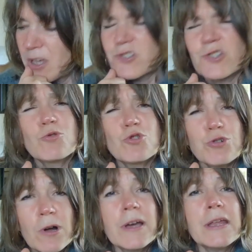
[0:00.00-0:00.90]
So
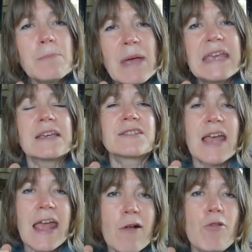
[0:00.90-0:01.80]
try and make as
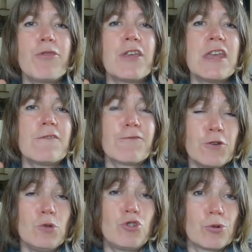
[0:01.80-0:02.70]
healthy
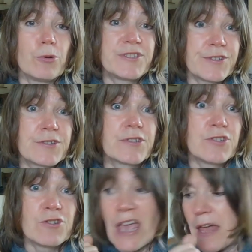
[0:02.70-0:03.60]
food choices as
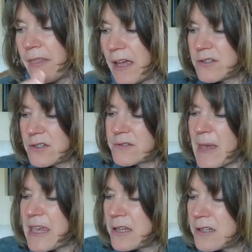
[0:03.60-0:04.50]
you can. That does
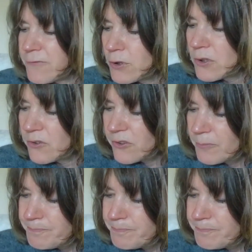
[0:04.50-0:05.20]
make a difference.